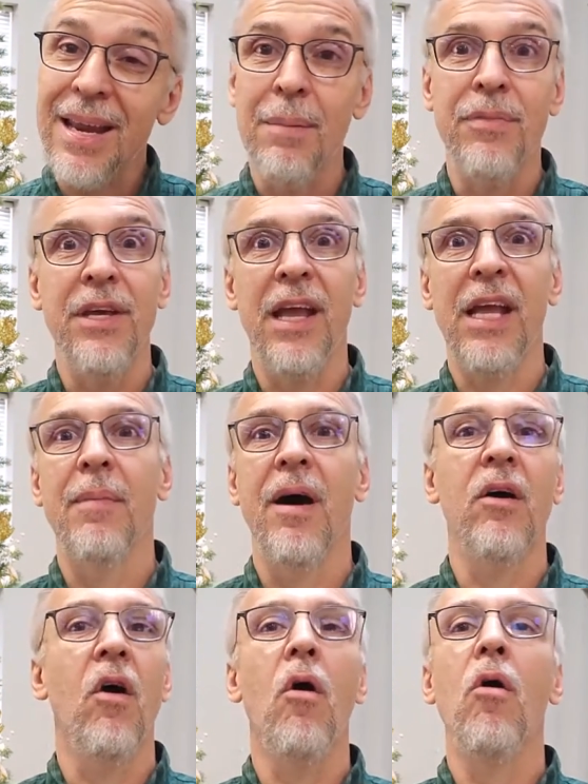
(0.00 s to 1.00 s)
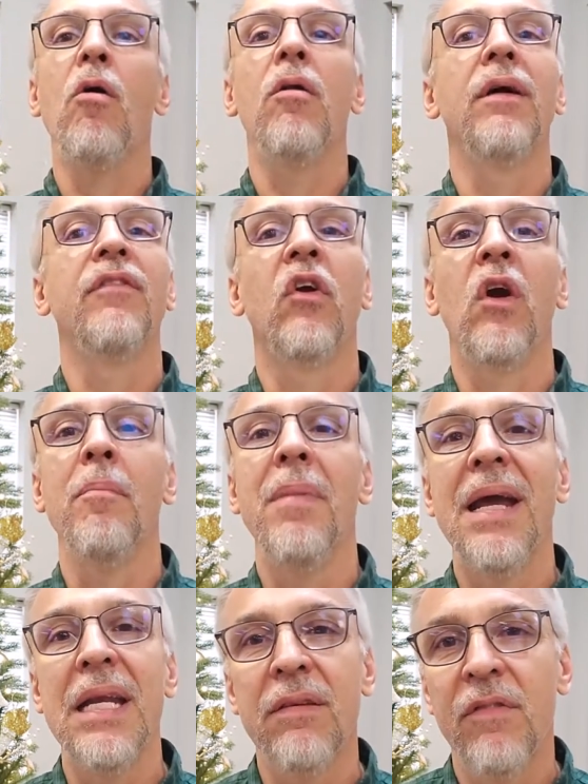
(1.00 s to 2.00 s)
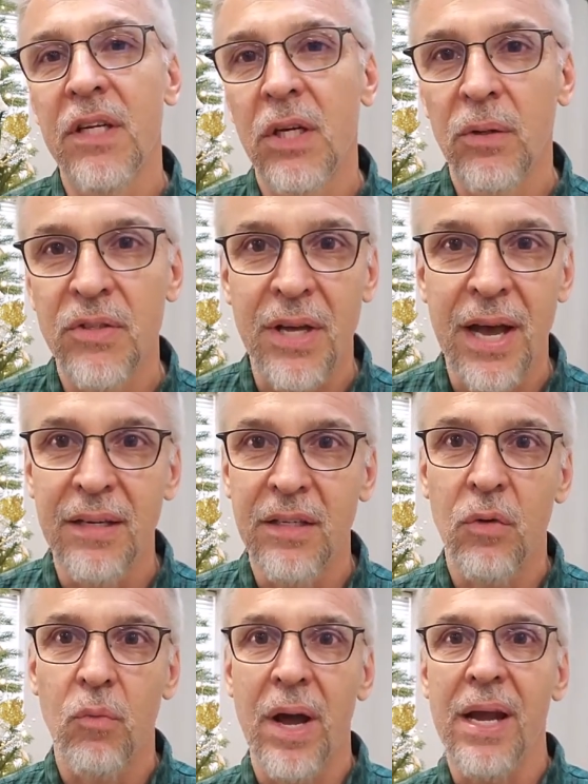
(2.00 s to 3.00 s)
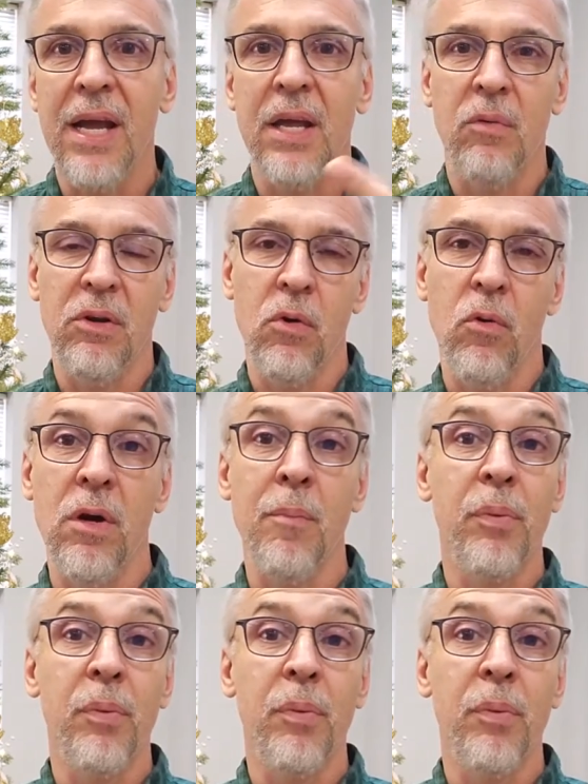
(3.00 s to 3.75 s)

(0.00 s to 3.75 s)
I'm thinking about all of the remaining videos I need to write and record,